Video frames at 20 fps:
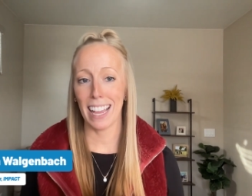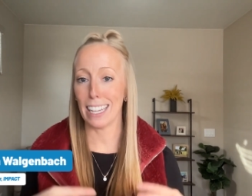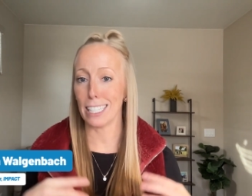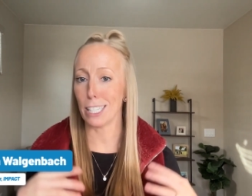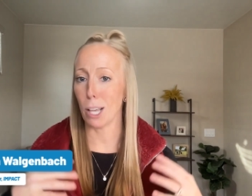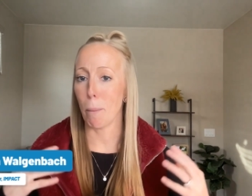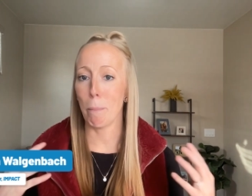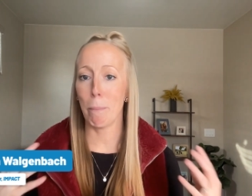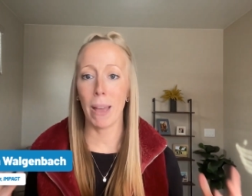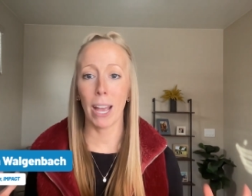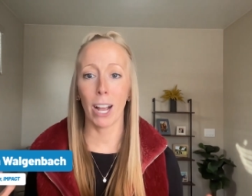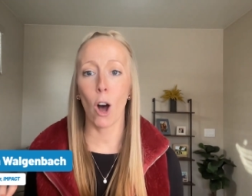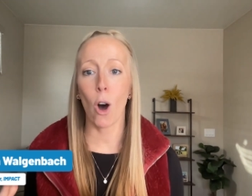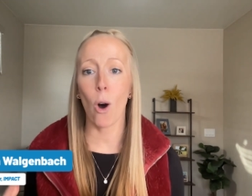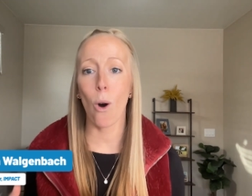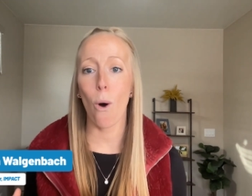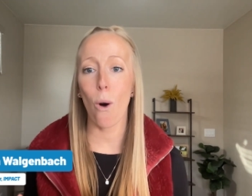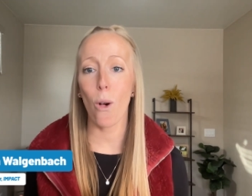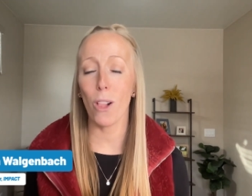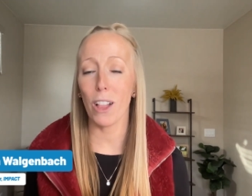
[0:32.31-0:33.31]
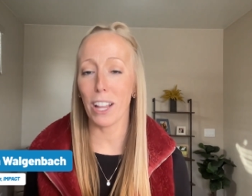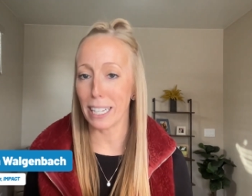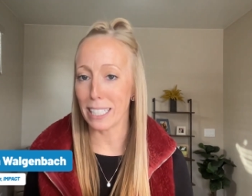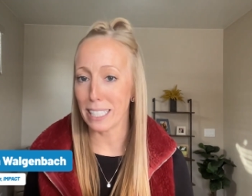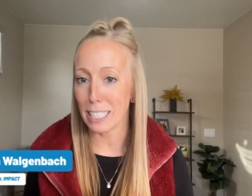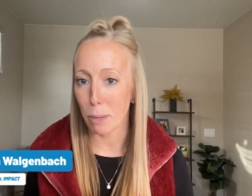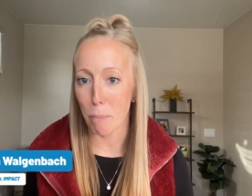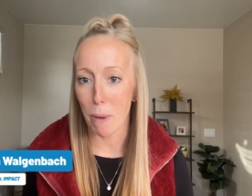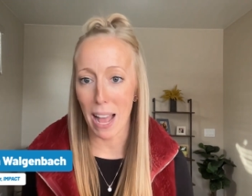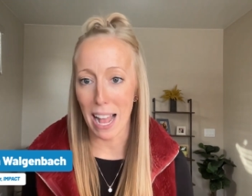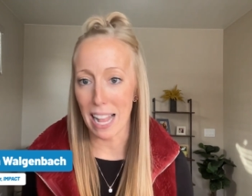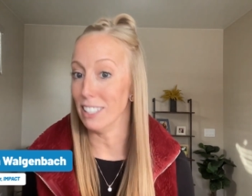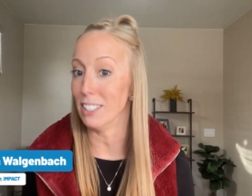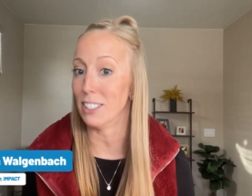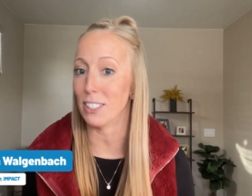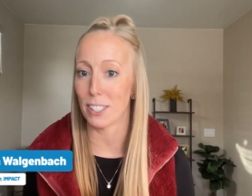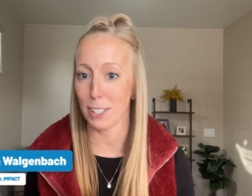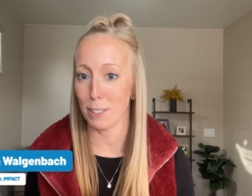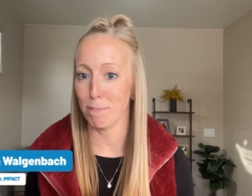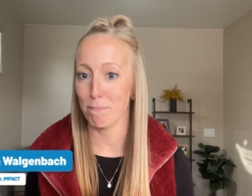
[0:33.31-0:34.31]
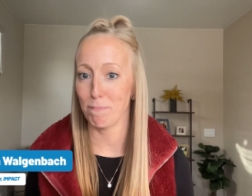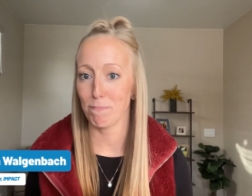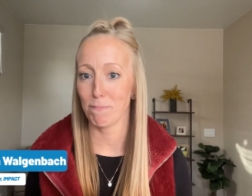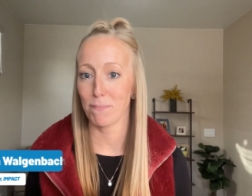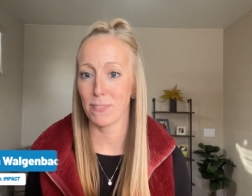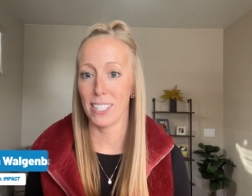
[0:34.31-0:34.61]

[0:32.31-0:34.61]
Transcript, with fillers: is a big ol' it depends.